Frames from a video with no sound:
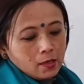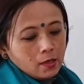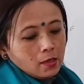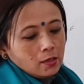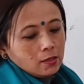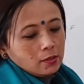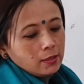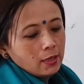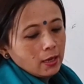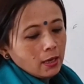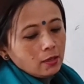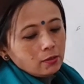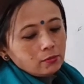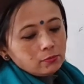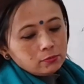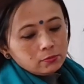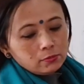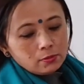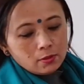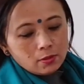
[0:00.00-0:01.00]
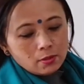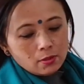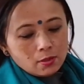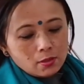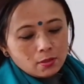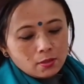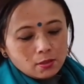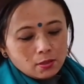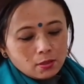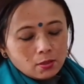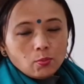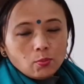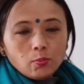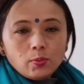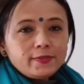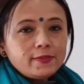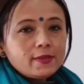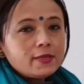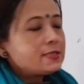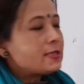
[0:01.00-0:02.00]
Now,
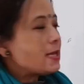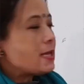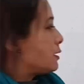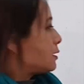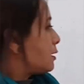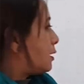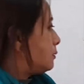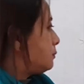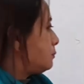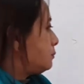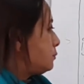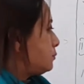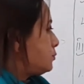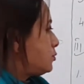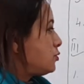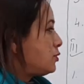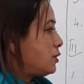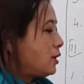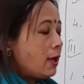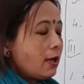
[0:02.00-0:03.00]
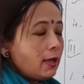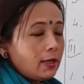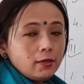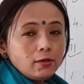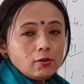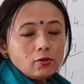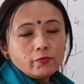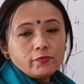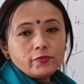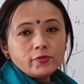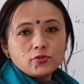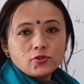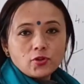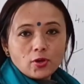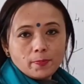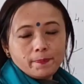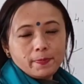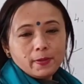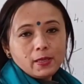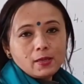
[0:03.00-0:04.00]
with this I come to the end of the
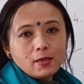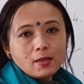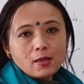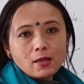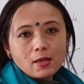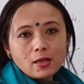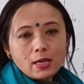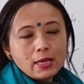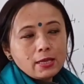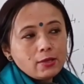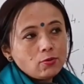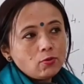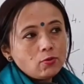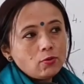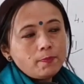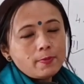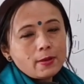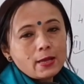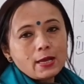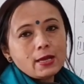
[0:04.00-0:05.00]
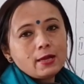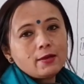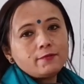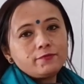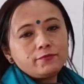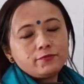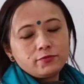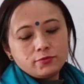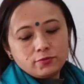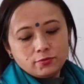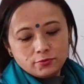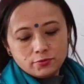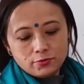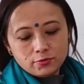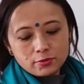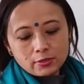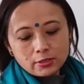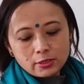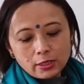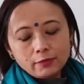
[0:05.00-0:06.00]
topic. I hope I have
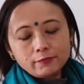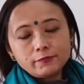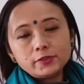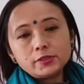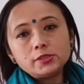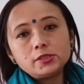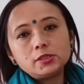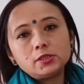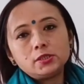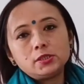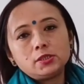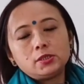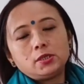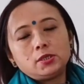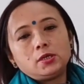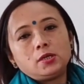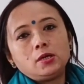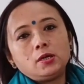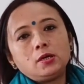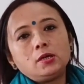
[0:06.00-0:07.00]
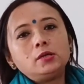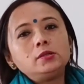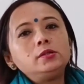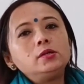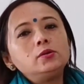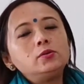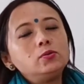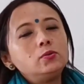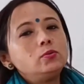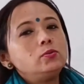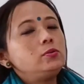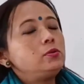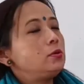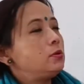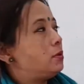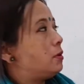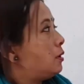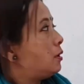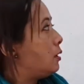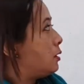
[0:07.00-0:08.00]
covered the whole
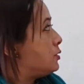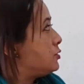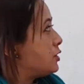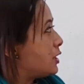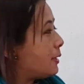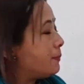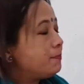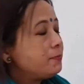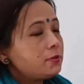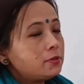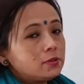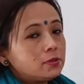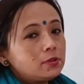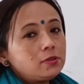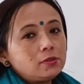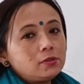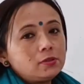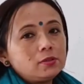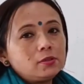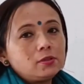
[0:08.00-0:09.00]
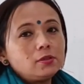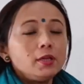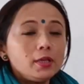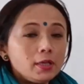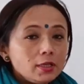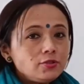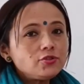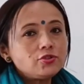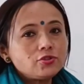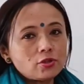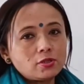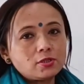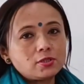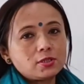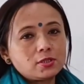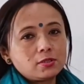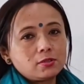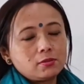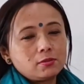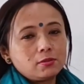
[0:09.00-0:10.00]
chapter in
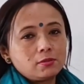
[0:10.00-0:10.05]
short.